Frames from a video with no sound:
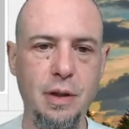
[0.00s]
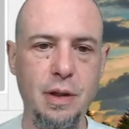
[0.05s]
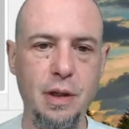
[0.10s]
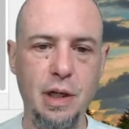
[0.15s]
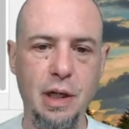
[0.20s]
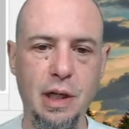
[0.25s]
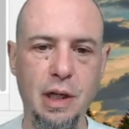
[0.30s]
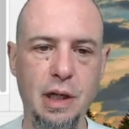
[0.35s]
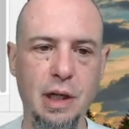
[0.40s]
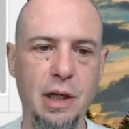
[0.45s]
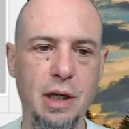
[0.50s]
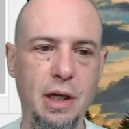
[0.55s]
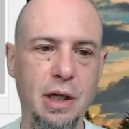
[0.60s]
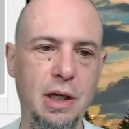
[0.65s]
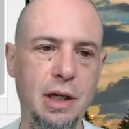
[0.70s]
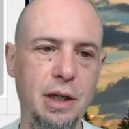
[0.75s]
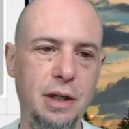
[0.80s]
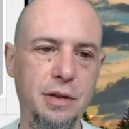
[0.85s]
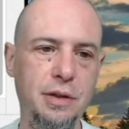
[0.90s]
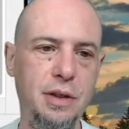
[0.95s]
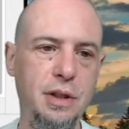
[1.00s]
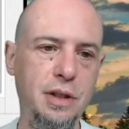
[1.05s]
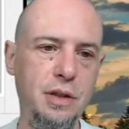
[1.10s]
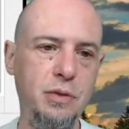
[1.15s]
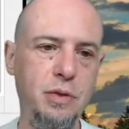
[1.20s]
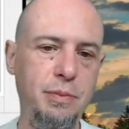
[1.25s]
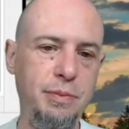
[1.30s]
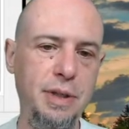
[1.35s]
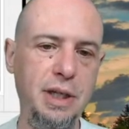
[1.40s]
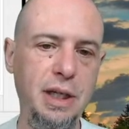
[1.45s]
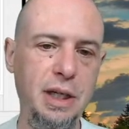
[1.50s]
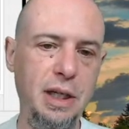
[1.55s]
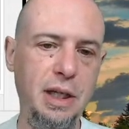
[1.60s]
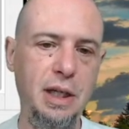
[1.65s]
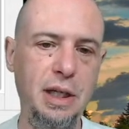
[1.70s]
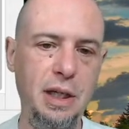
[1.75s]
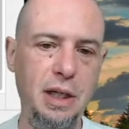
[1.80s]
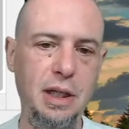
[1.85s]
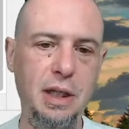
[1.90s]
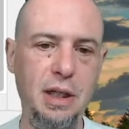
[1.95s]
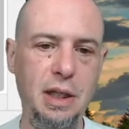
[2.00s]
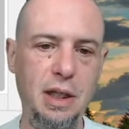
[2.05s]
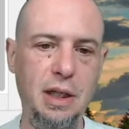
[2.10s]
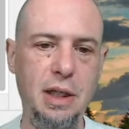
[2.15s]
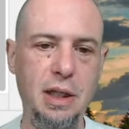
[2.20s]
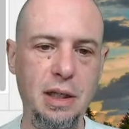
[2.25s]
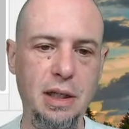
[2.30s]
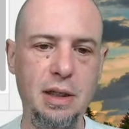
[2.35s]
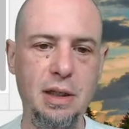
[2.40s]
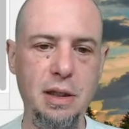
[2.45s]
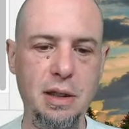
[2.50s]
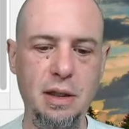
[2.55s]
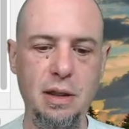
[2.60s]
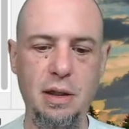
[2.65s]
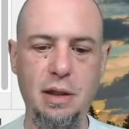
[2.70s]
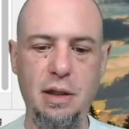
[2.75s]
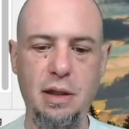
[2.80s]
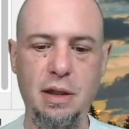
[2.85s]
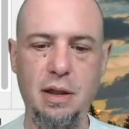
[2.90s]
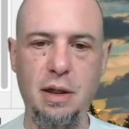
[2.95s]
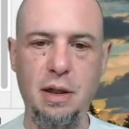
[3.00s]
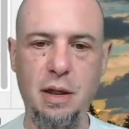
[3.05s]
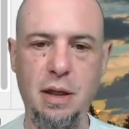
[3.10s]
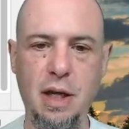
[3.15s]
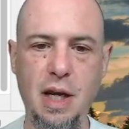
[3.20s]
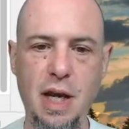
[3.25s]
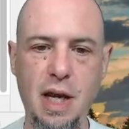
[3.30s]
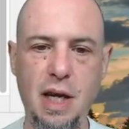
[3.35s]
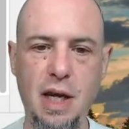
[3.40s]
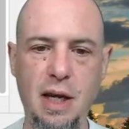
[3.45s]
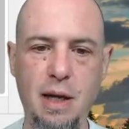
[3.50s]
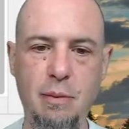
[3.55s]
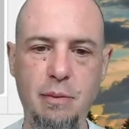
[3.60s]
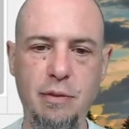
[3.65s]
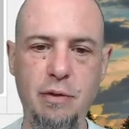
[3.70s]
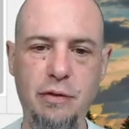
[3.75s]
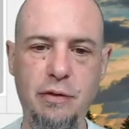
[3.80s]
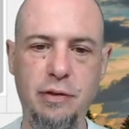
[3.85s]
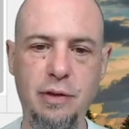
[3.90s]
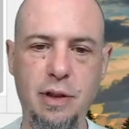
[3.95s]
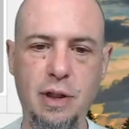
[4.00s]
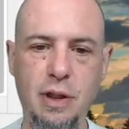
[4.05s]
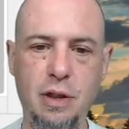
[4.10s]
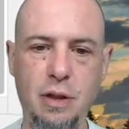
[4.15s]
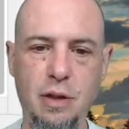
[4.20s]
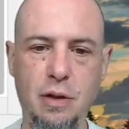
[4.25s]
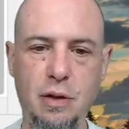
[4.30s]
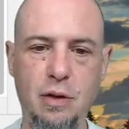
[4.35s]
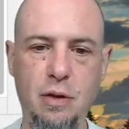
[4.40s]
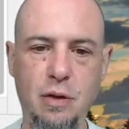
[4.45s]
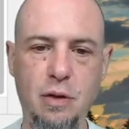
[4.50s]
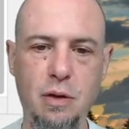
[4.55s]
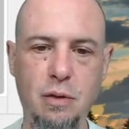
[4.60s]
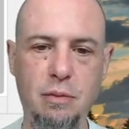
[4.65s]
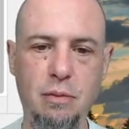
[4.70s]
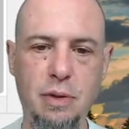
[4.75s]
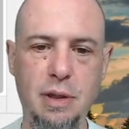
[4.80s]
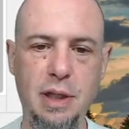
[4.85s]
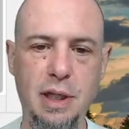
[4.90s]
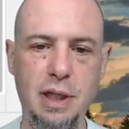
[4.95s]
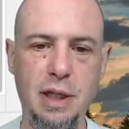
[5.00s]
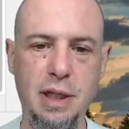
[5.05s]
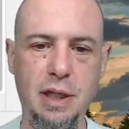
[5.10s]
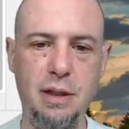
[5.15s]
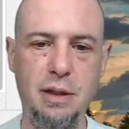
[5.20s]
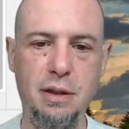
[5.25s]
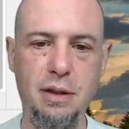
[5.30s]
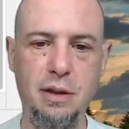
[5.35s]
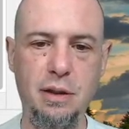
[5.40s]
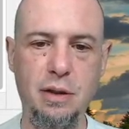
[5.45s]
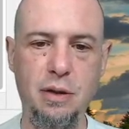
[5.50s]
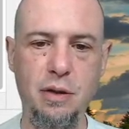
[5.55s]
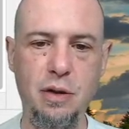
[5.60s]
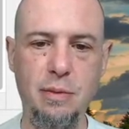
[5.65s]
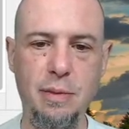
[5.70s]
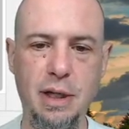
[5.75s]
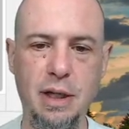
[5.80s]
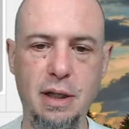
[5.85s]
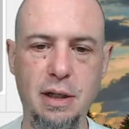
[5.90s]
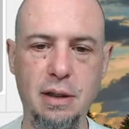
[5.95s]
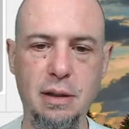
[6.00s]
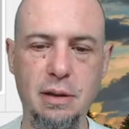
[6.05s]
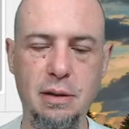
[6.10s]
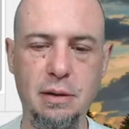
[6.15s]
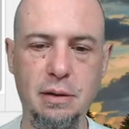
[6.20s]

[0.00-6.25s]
Uh, so this would be game flow plant U M L.